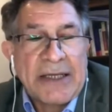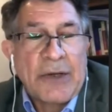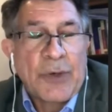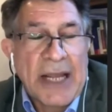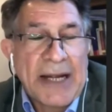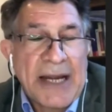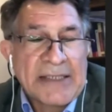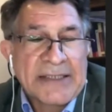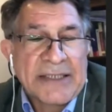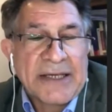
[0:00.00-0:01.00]

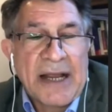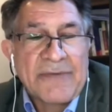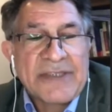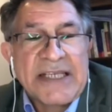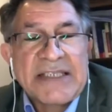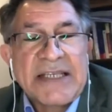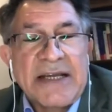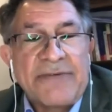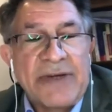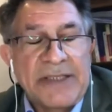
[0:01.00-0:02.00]
organizer of this
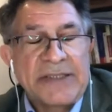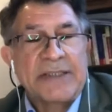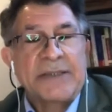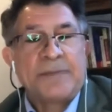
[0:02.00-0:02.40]
event.